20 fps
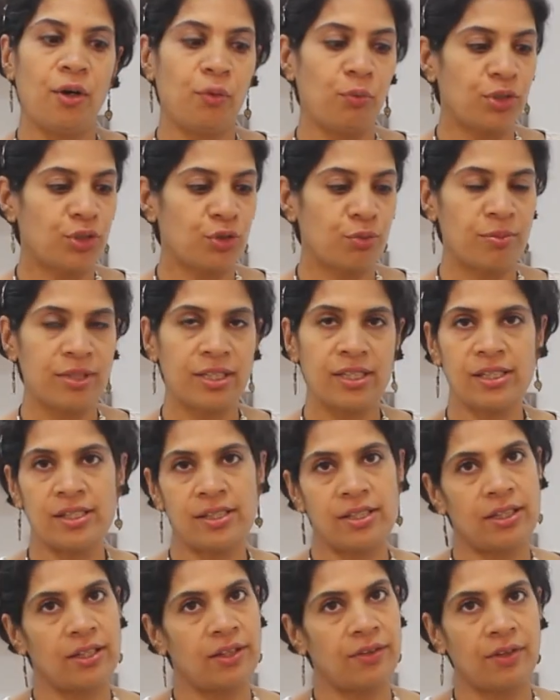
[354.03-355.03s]
which
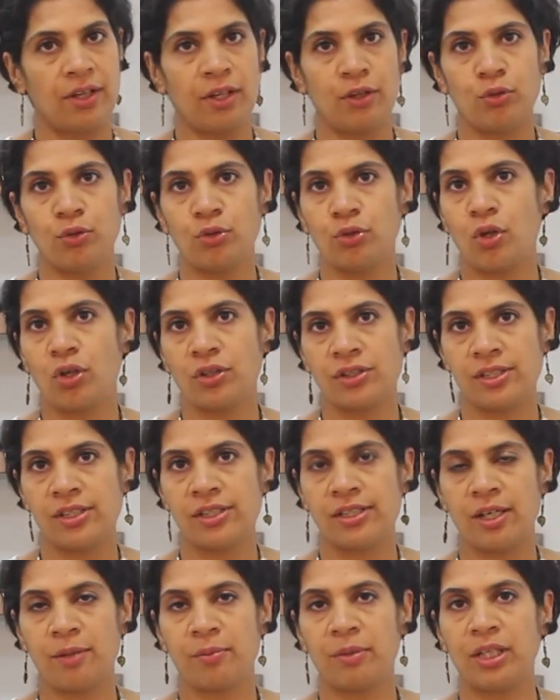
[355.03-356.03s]
means there are no
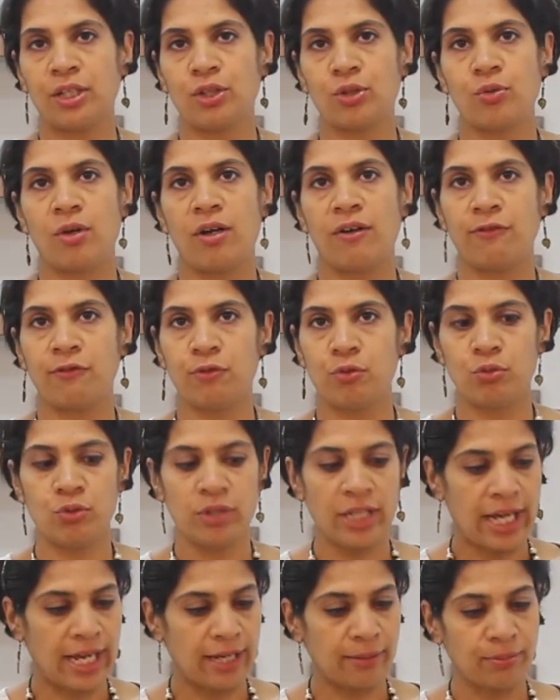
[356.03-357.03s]
toxins coming into our
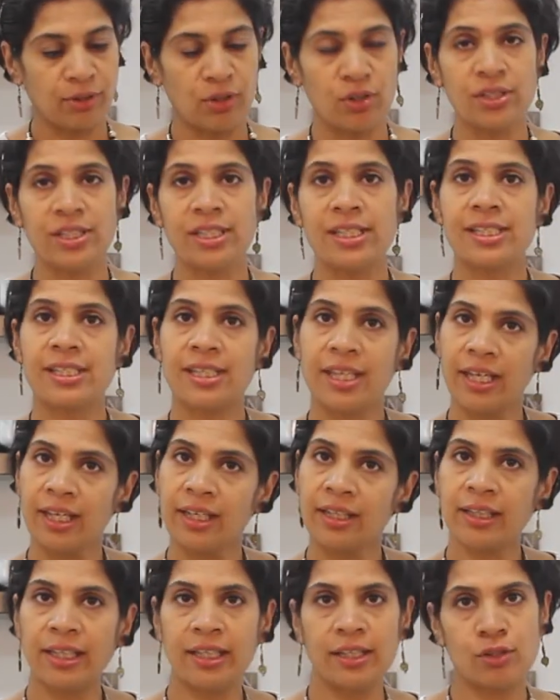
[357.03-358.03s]
food, and because it's thick,
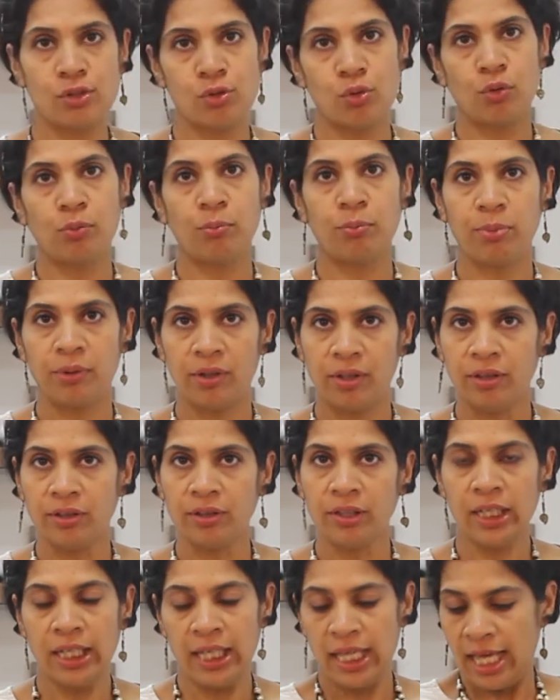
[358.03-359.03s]
things don't
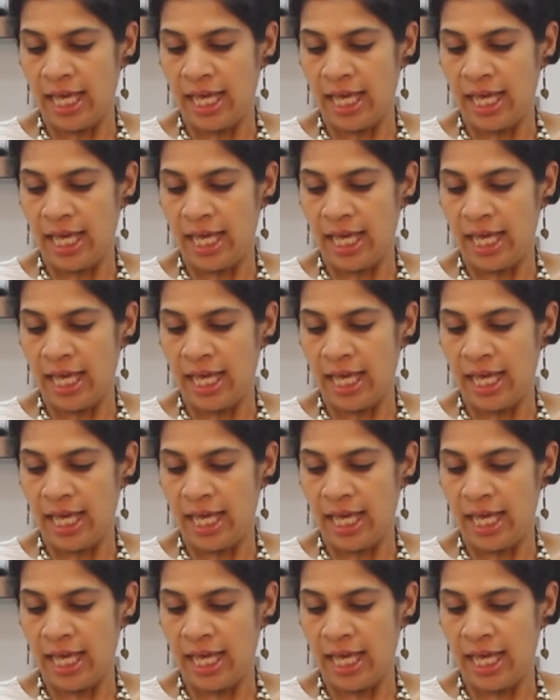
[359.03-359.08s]
burn.